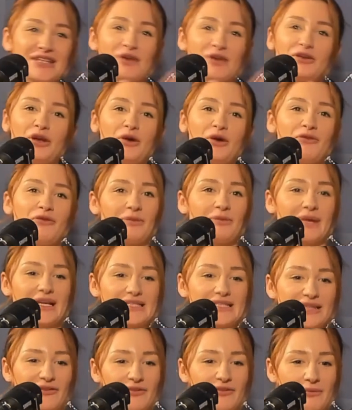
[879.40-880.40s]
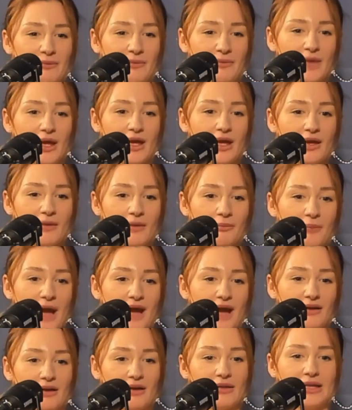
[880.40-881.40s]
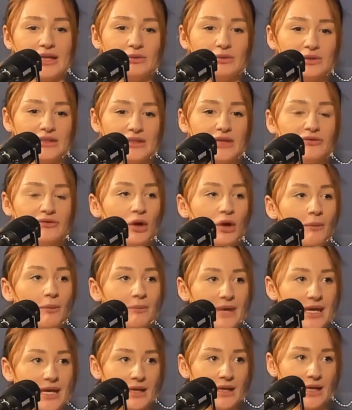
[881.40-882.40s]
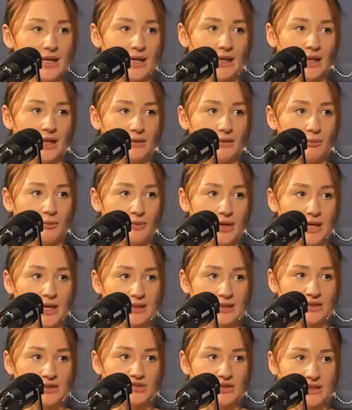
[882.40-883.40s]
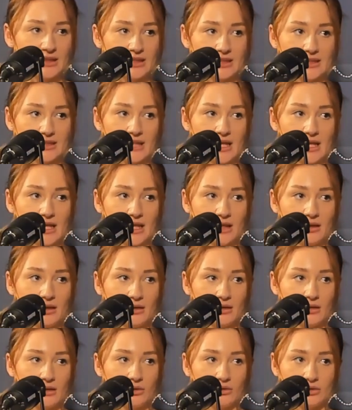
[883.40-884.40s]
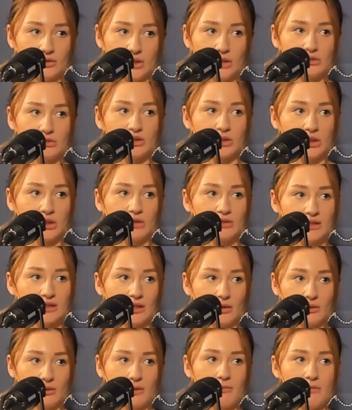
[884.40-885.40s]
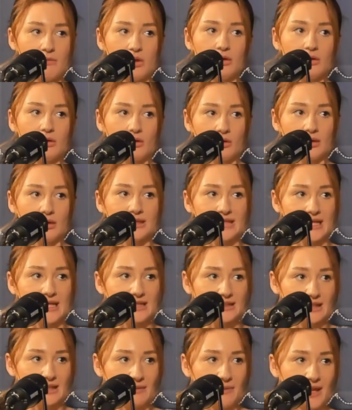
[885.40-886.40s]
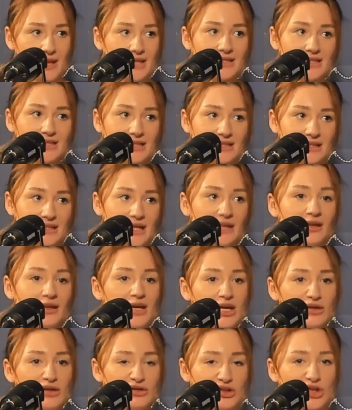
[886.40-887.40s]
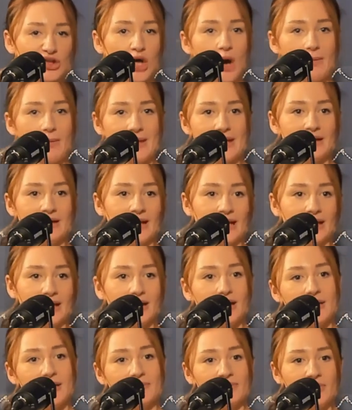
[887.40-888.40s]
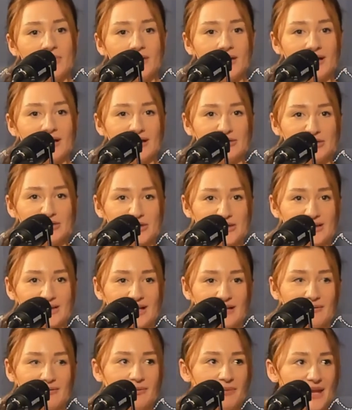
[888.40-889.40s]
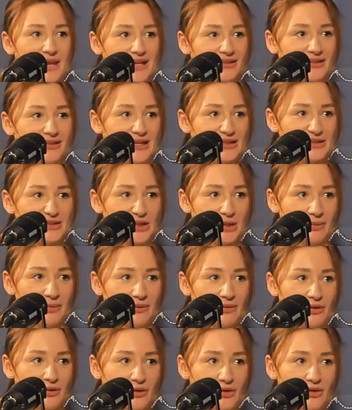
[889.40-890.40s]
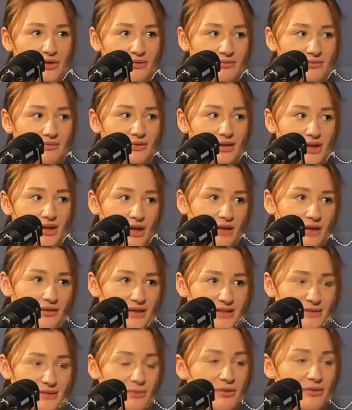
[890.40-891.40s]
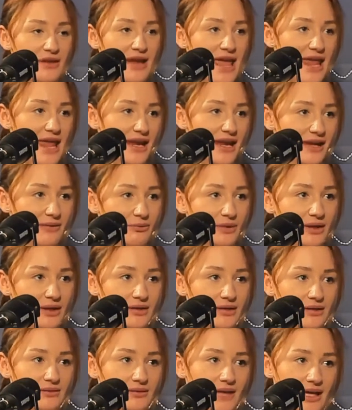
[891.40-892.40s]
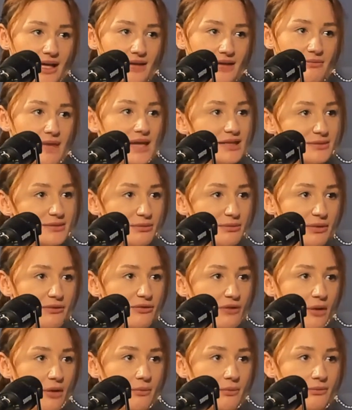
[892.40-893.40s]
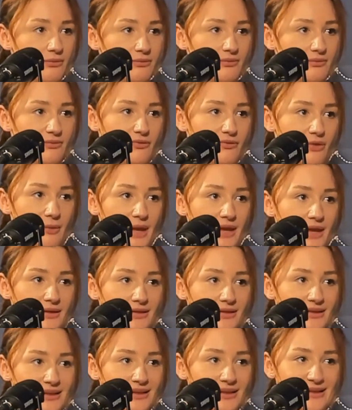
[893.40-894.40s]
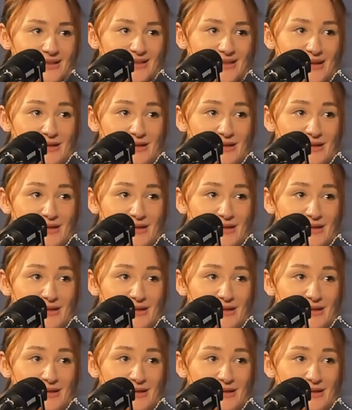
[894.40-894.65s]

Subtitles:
you come from like a different background, like you've not been in like the print industry to see or to use the equipment on a day-to-day basis, and then you just come in like and just kind of pick things up and thought, there's something in it, I can make something from from it. So